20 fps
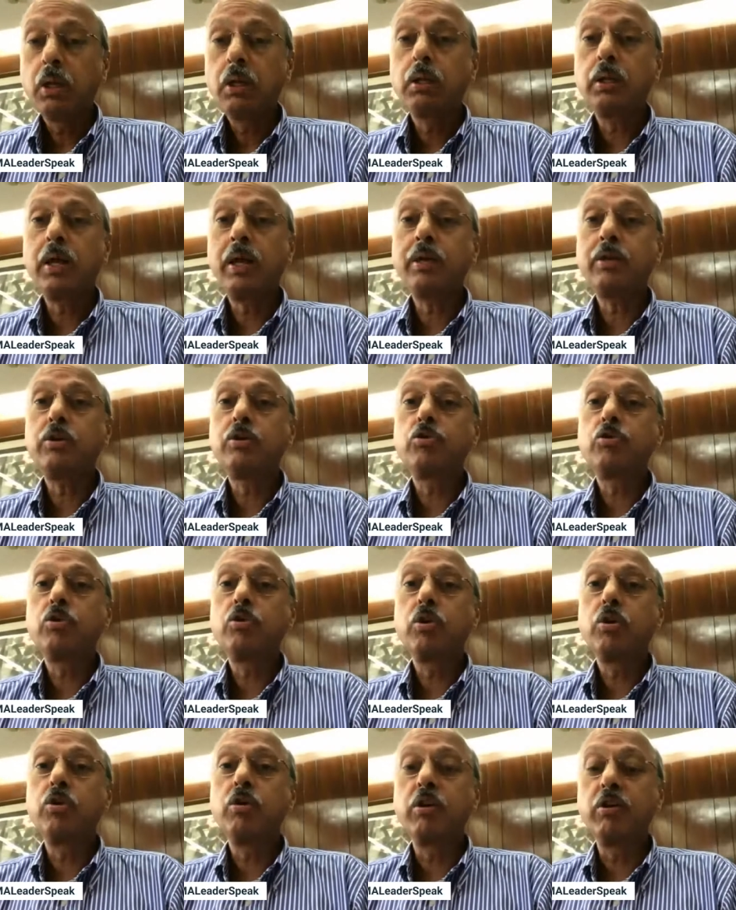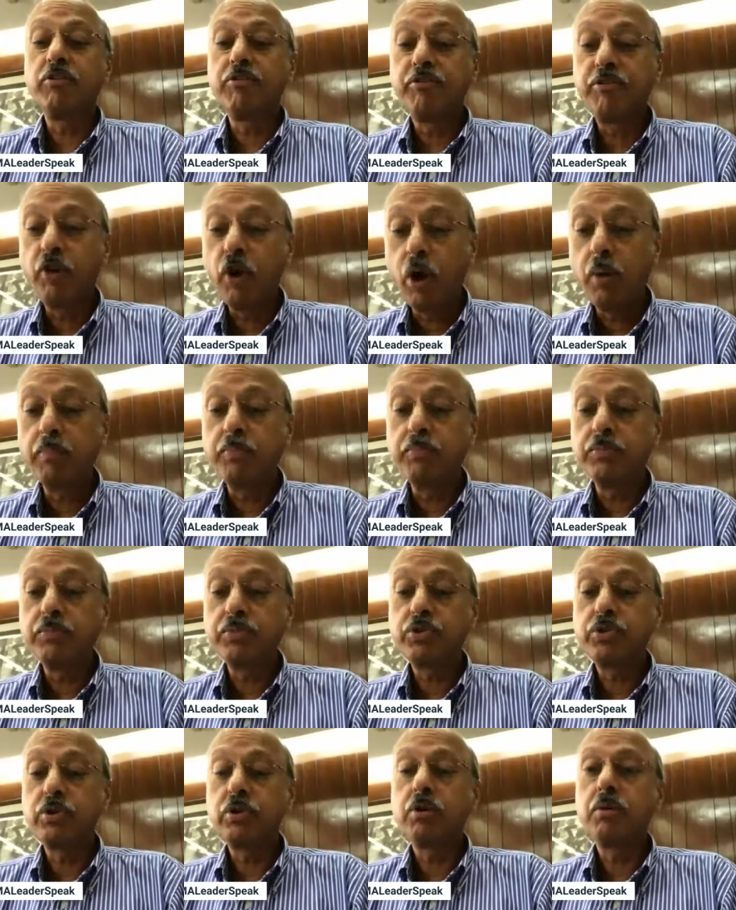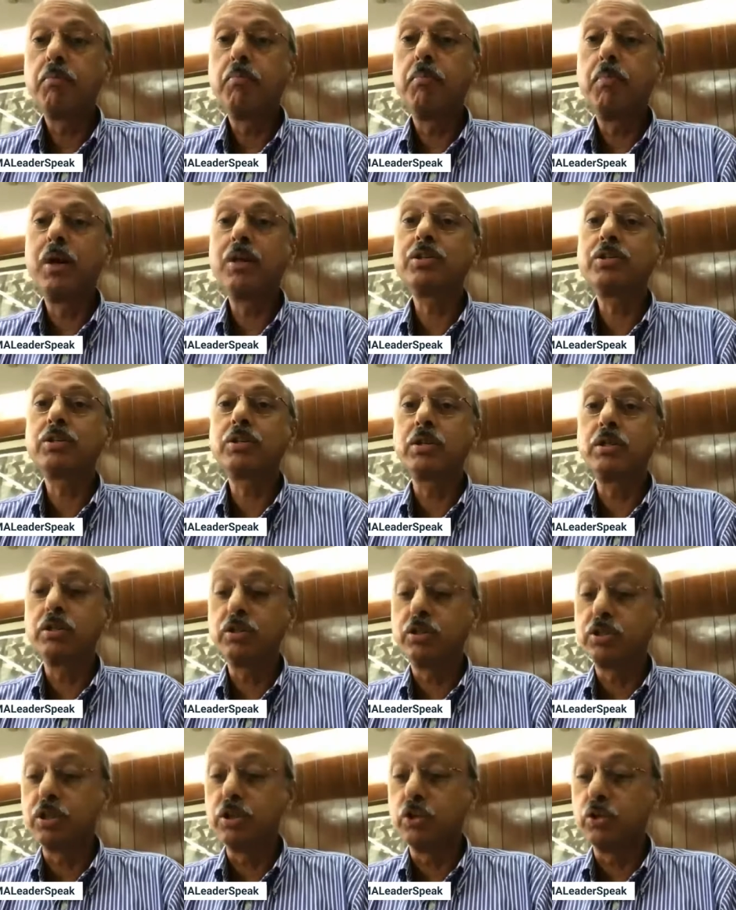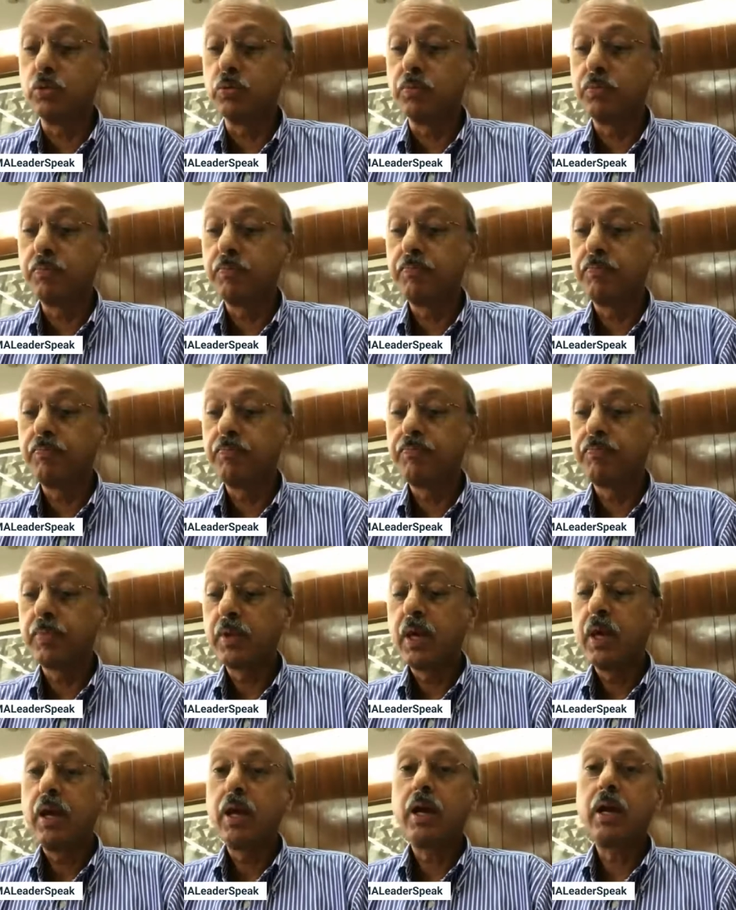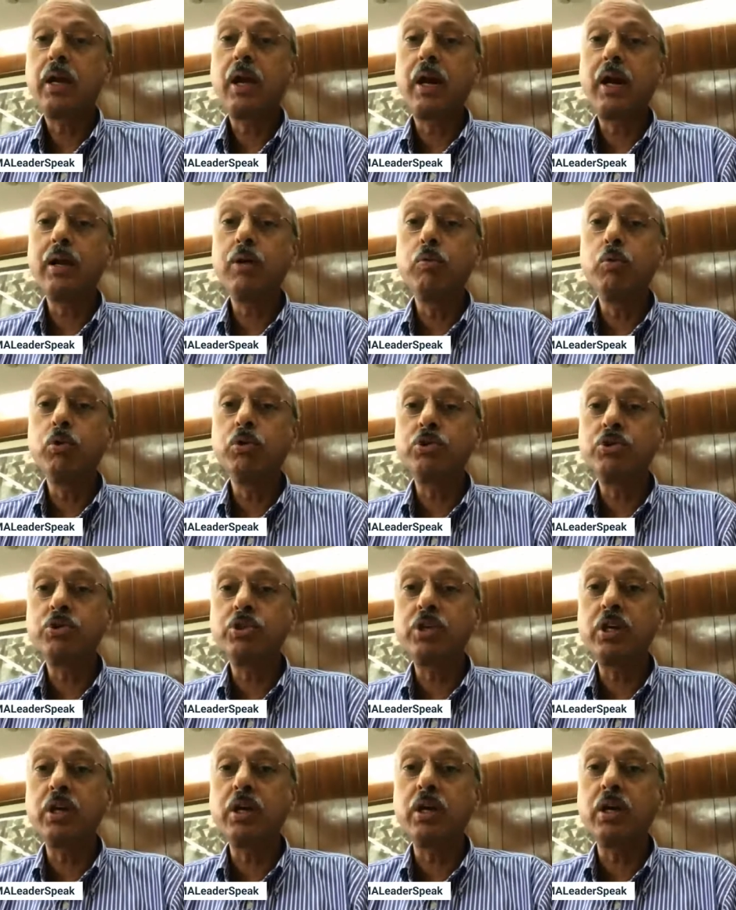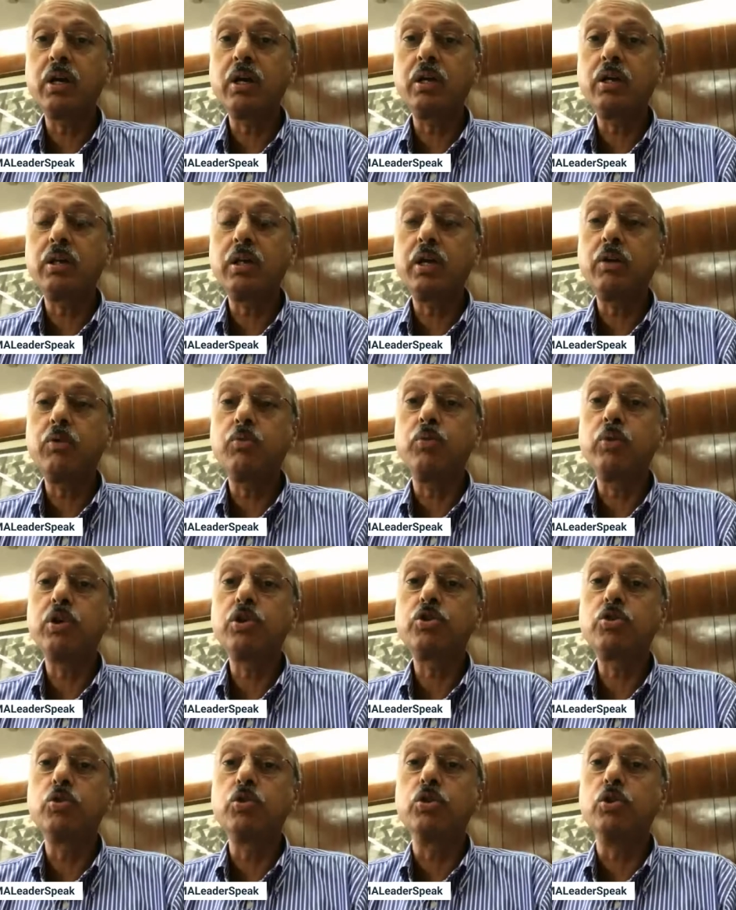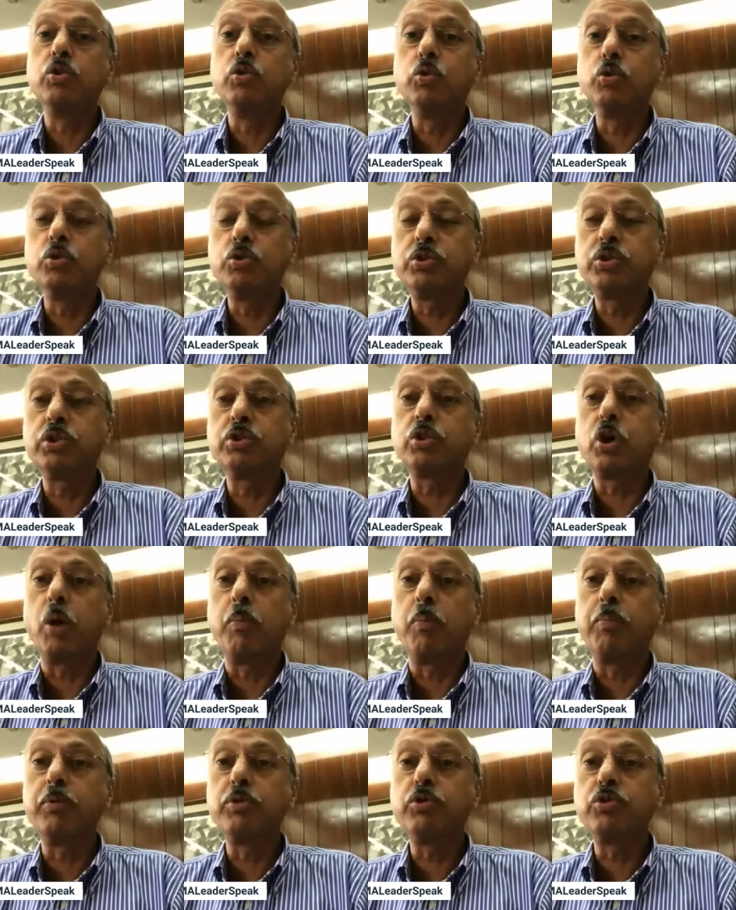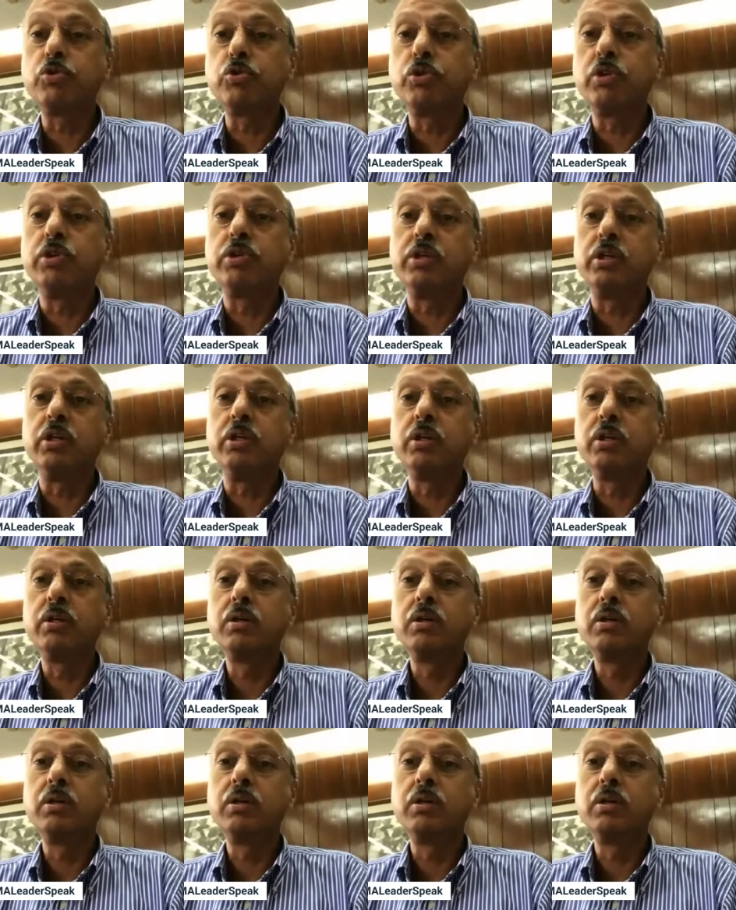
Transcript: that reforms must continue. And I would say we should use this opportunity